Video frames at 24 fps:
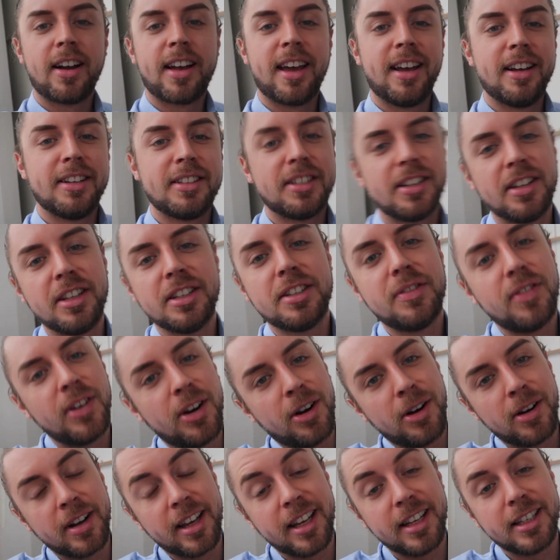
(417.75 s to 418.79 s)
okay, so this
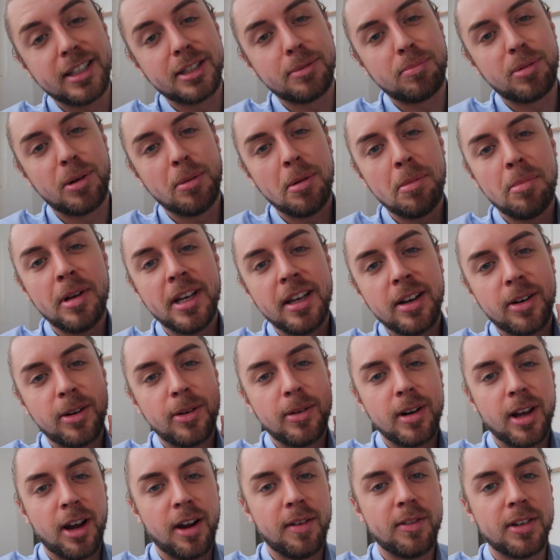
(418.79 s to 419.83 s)
vlog is probably
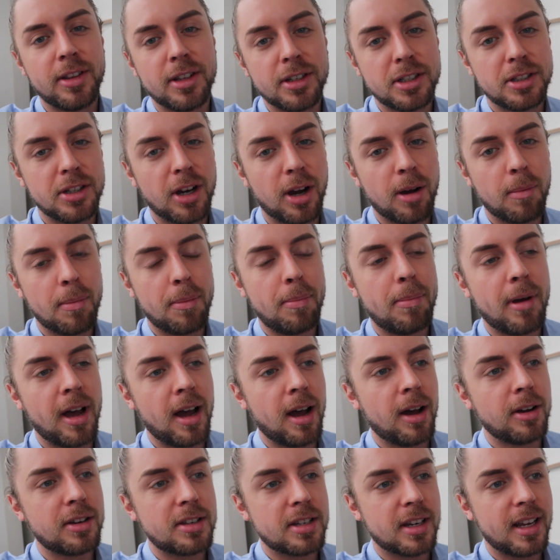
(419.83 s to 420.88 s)
all over the shop,
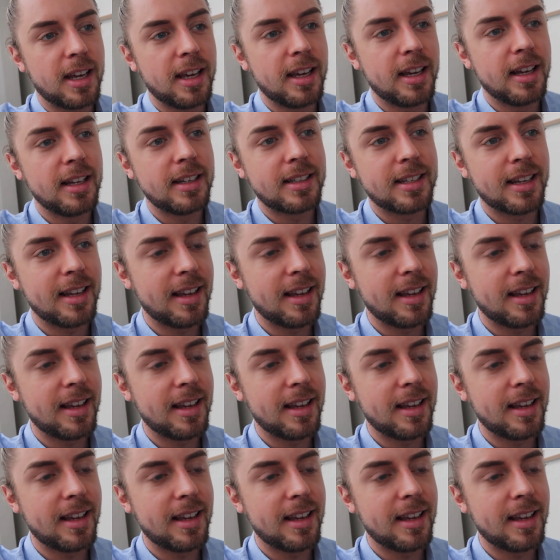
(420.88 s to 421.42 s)
but it